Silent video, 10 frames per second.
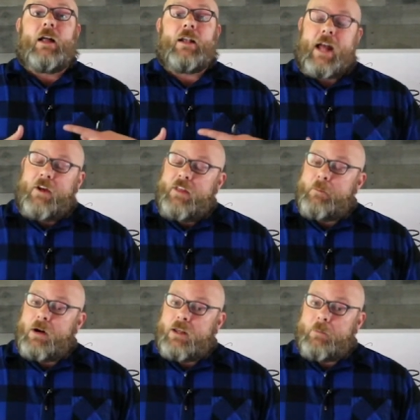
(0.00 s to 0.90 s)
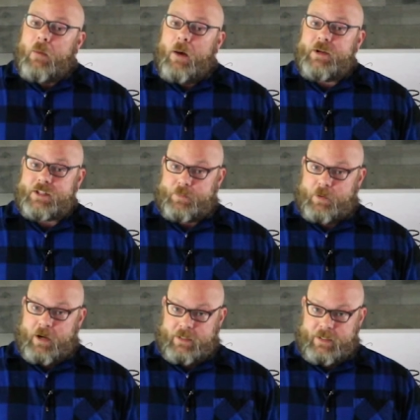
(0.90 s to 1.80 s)
Now that Monkey Mama is
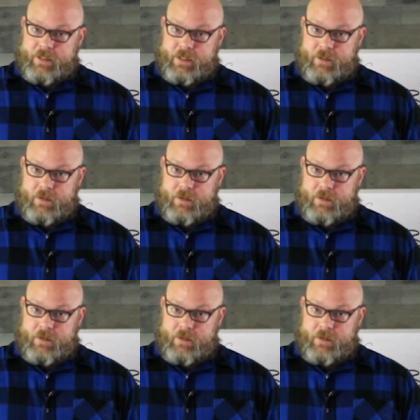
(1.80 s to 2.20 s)
pregnant,